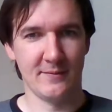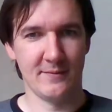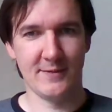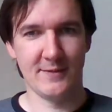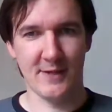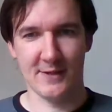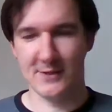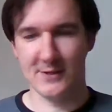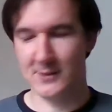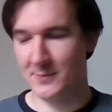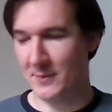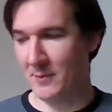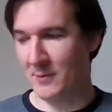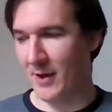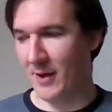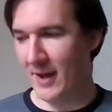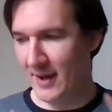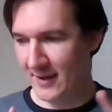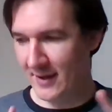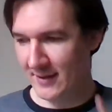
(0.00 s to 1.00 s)
testers
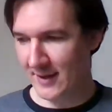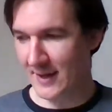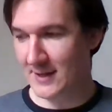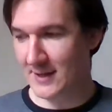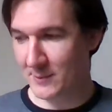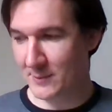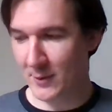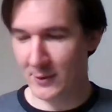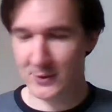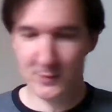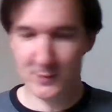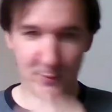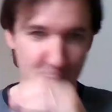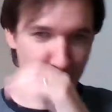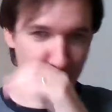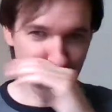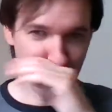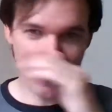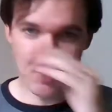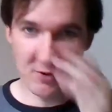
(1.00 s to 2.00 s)
beware. It is
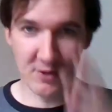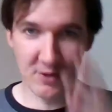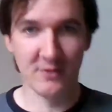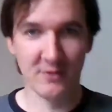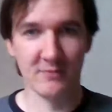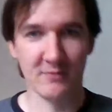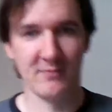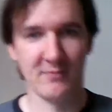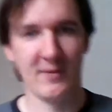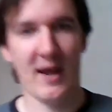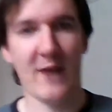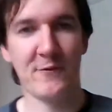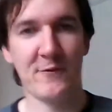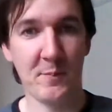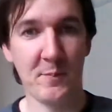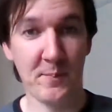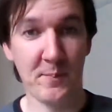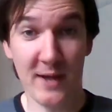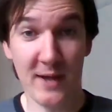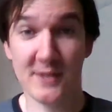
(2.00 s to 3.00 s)
possible. You can have
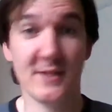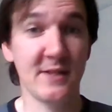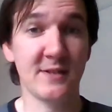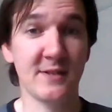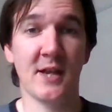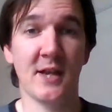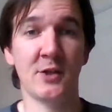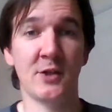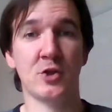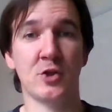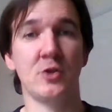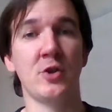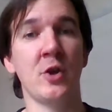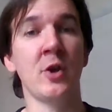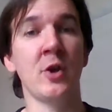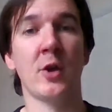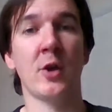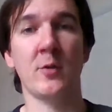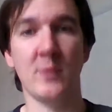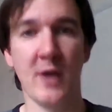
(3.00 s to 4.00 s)
the best intention. You
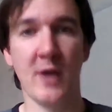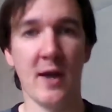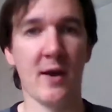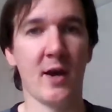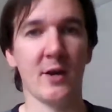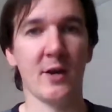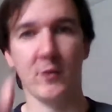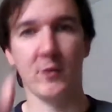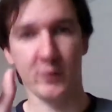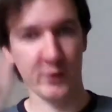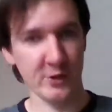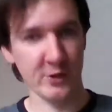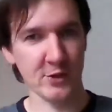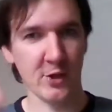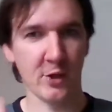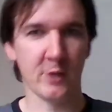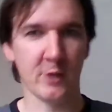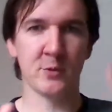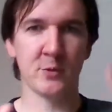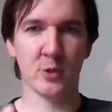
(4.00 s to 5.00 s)
can go, yeah, I've got this
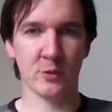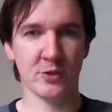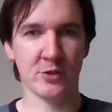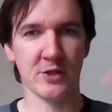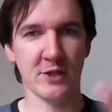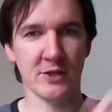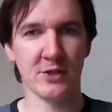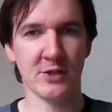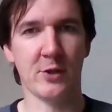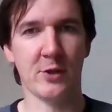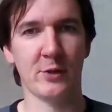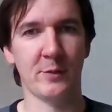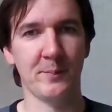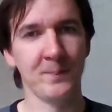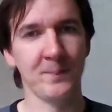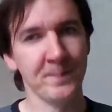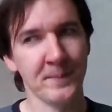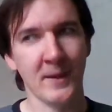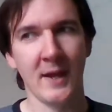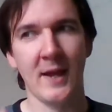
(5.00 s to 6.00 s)
column, join to this
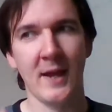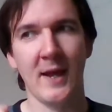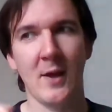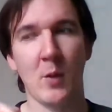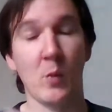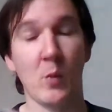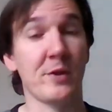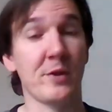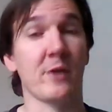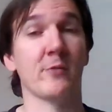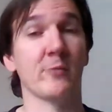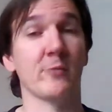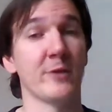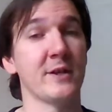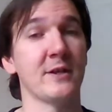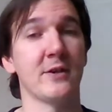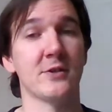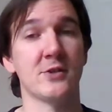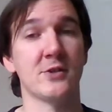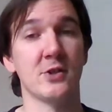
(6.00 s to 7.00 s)
column, without
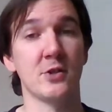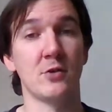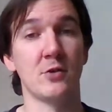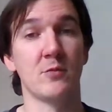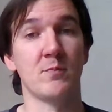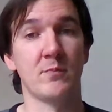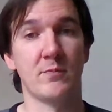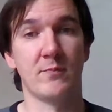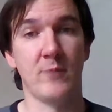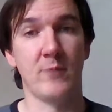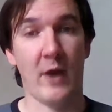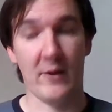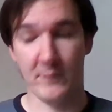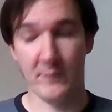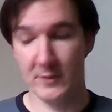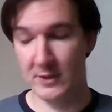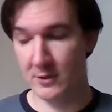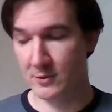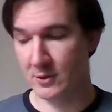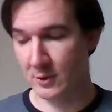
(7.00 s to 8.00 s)
realizing you have
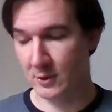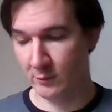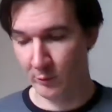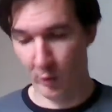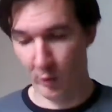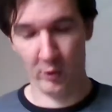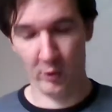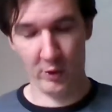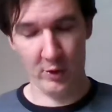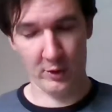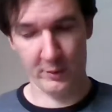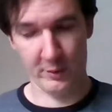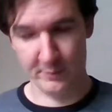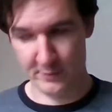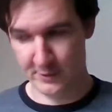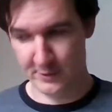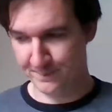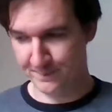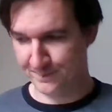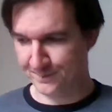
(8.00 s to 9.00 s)
been using the wrong
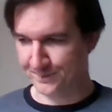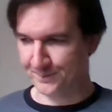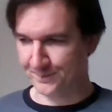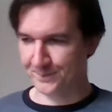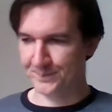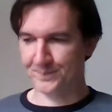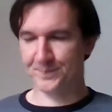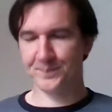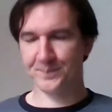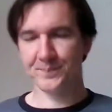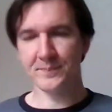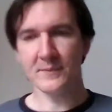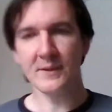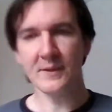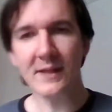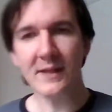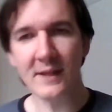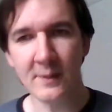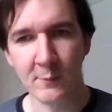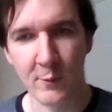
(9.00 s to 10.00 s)
columns.
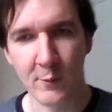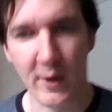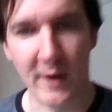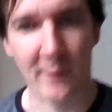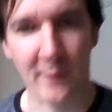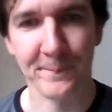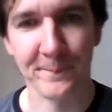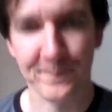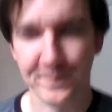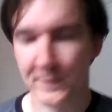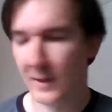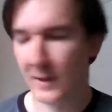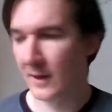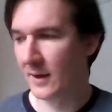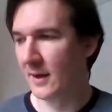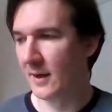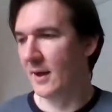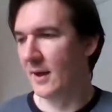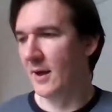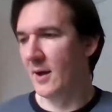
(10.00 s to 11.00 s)
Wow.
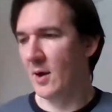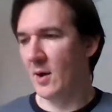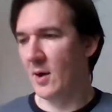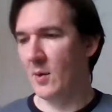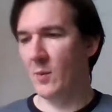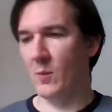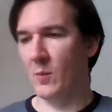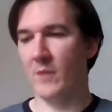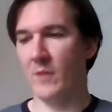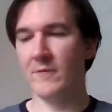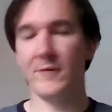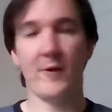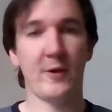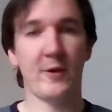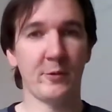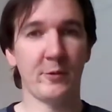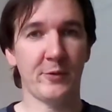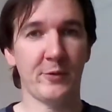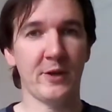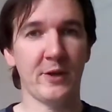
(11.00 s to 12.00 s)
One
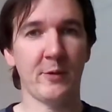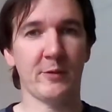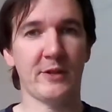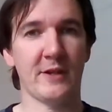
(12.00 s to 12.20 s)
final thing I would